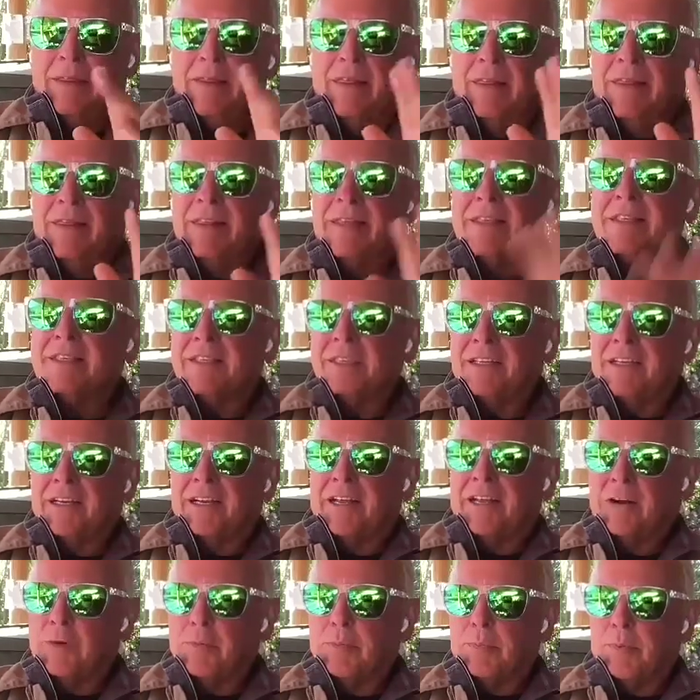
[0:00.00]
This little
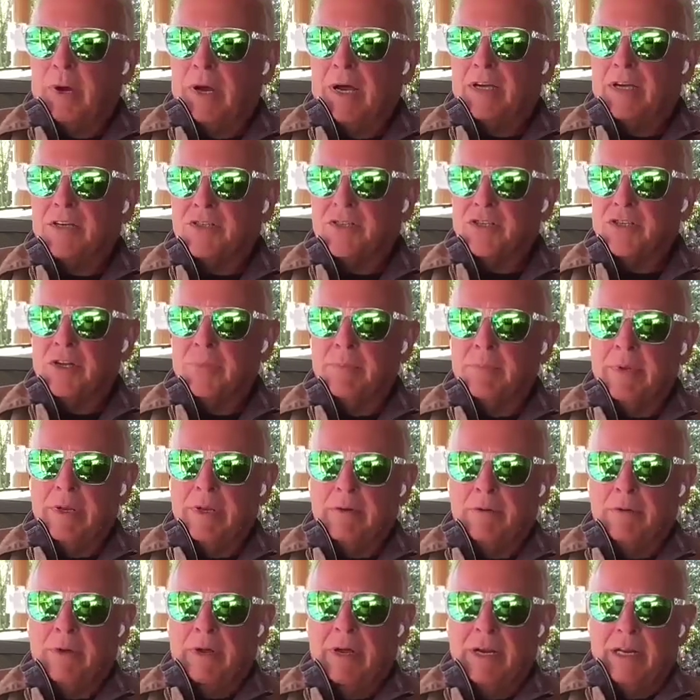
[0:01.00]
enterprise should be
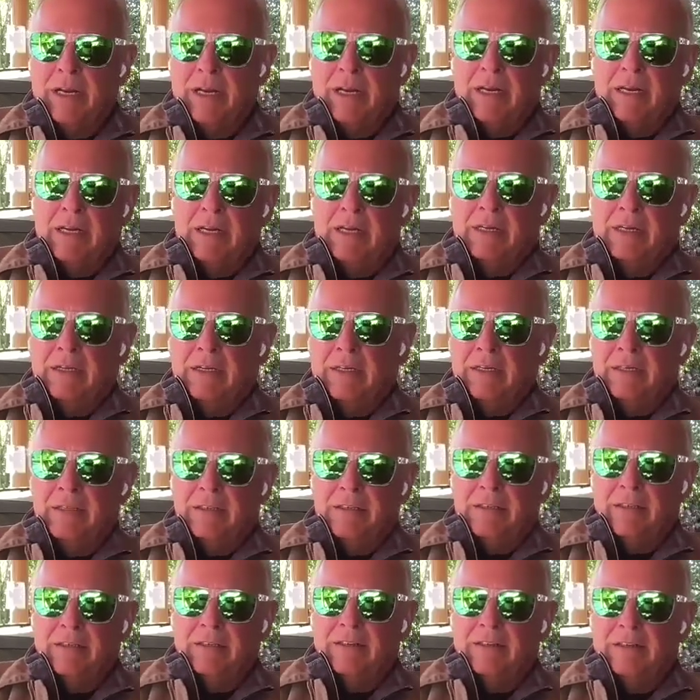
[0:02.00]

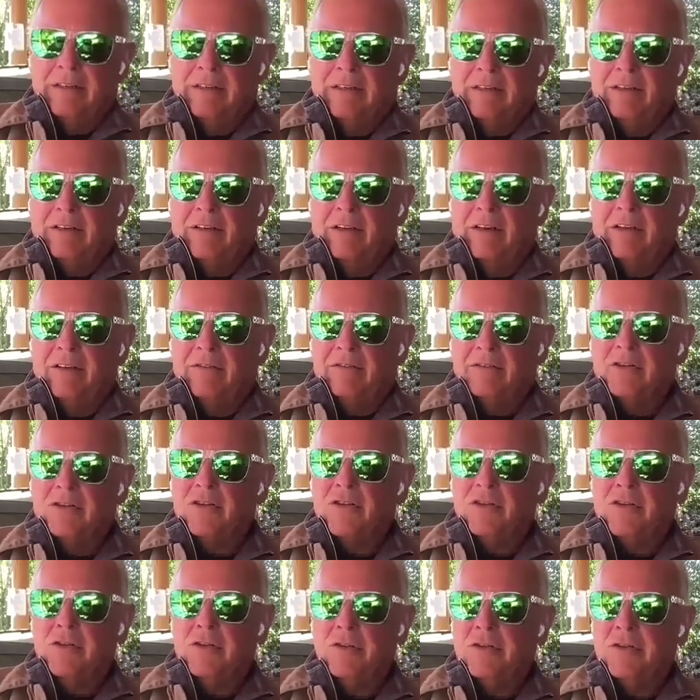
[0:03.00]
ready
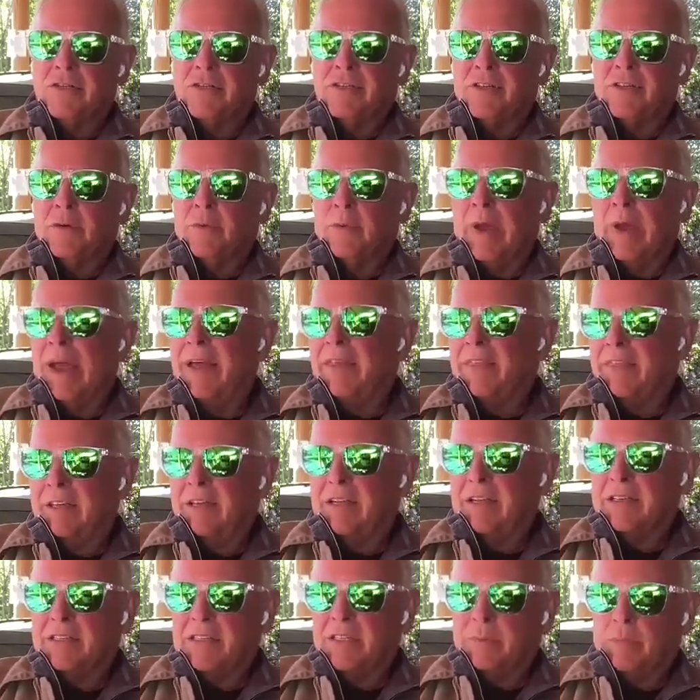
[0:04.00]
to use it the way I think
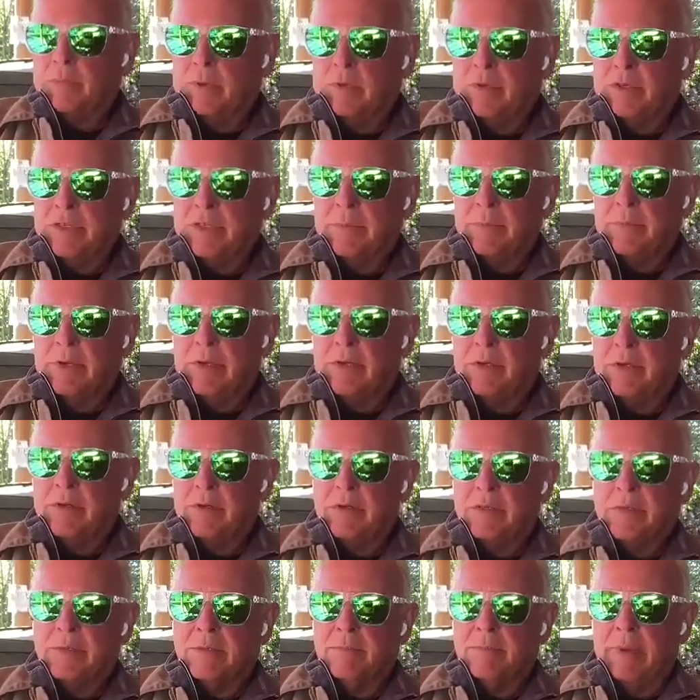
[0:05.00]
it's supposed to be
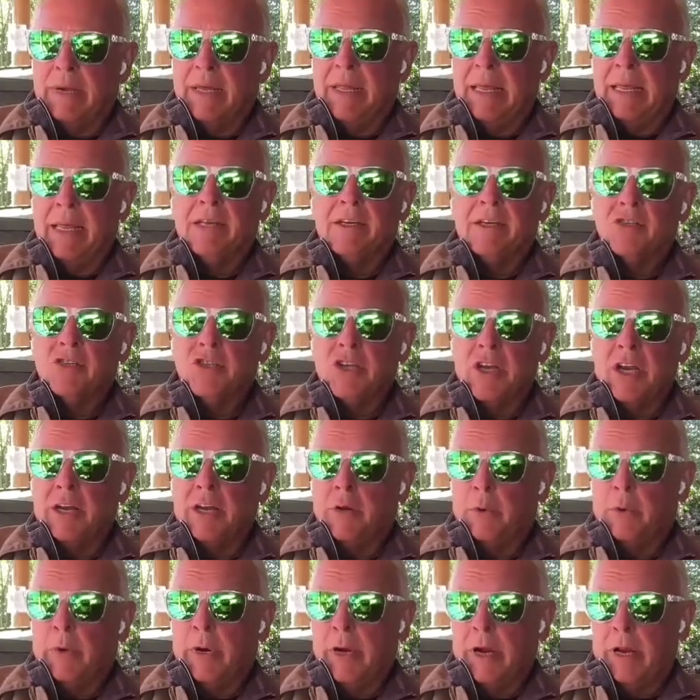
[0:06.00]
used by the end of
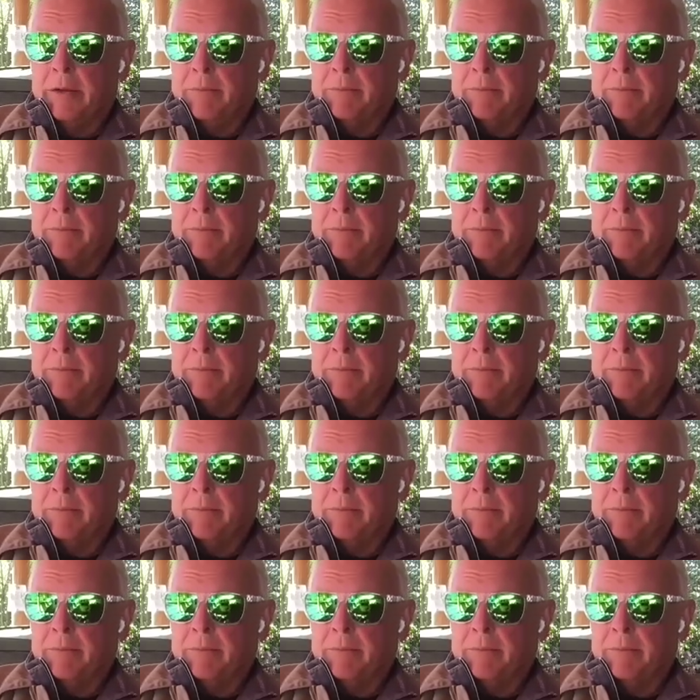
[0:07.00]
January.